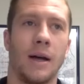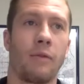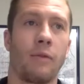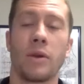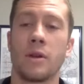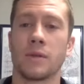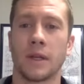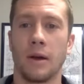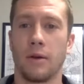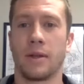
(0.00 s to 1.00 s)
4 years
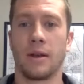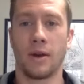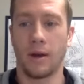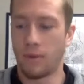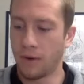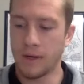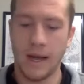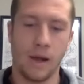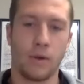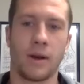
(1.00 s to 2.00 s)
ago, and I wrote it
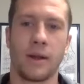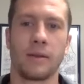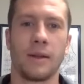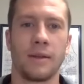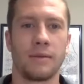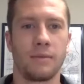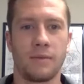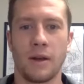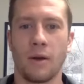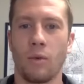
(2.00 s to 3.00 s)
down, and I
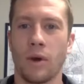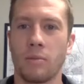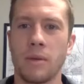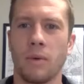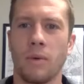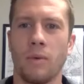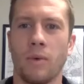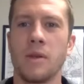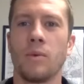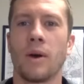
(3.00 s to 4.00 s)
what
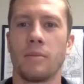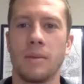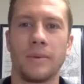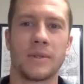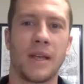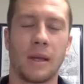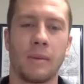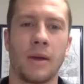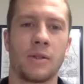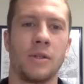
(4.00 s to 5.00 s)
do you want people saying
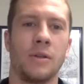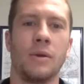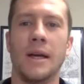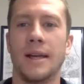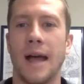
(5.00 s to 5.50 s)
about you?